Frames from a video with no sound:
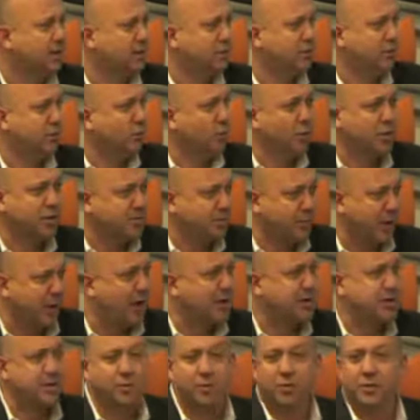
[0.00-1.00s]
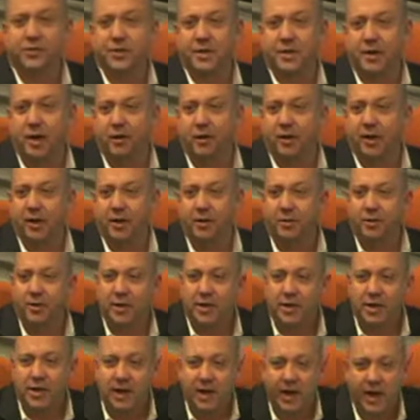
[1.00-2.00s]
the worst possible scenario,
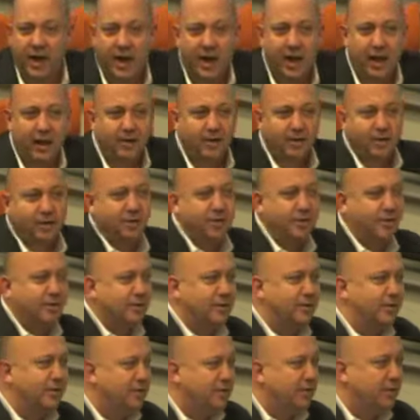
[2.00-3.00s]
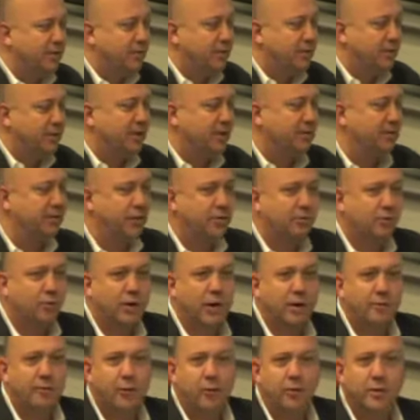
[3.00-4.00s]
and they're
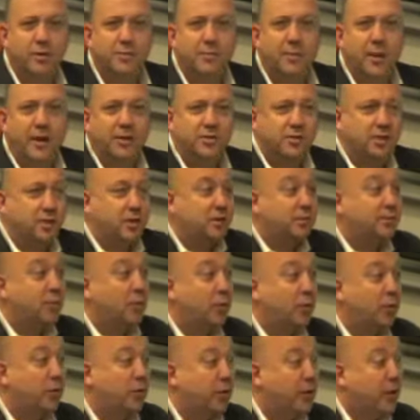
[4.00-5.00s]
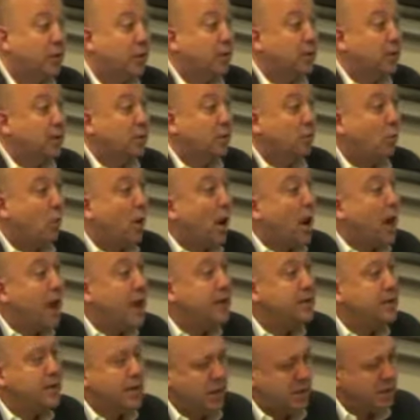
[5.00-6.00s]
looking for a space that is both
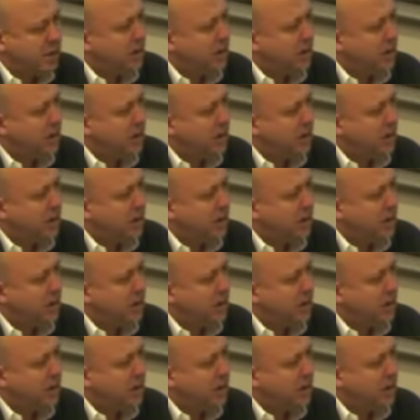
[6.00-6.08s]
wide yet